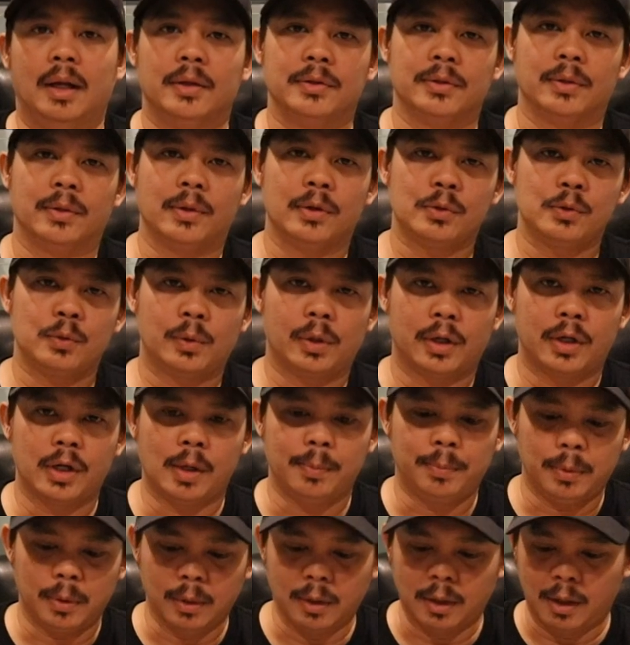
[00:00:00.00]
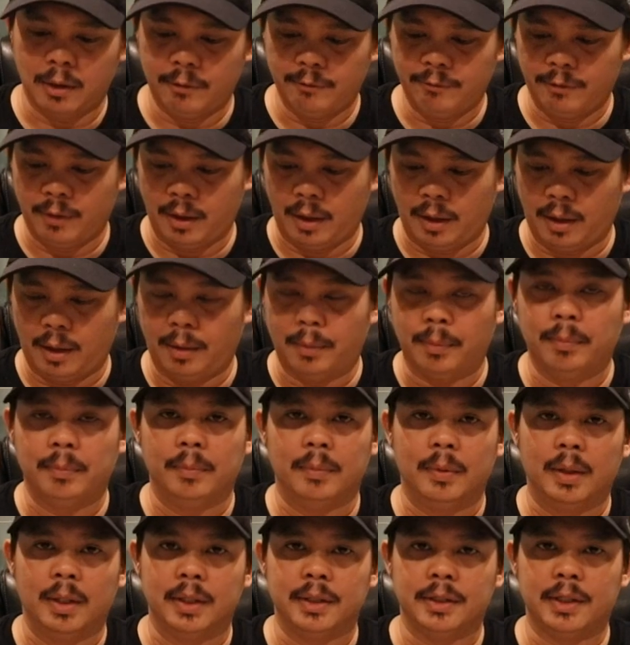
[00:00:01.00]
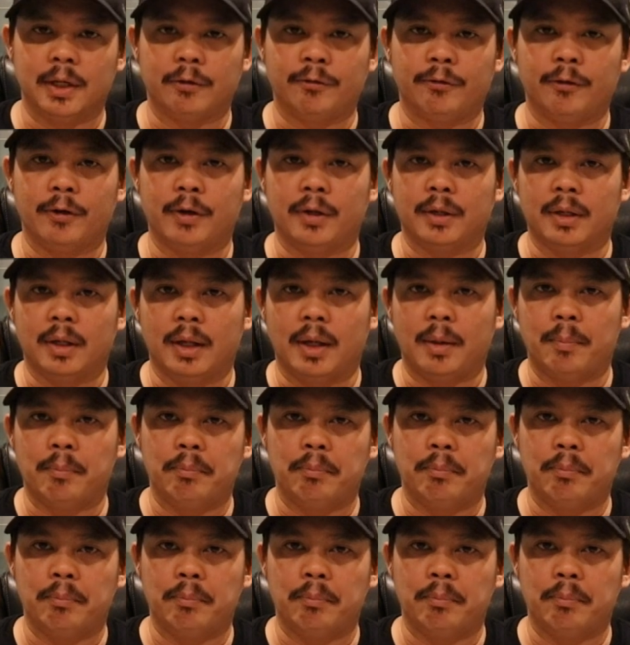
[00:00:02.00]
So those were a couple of different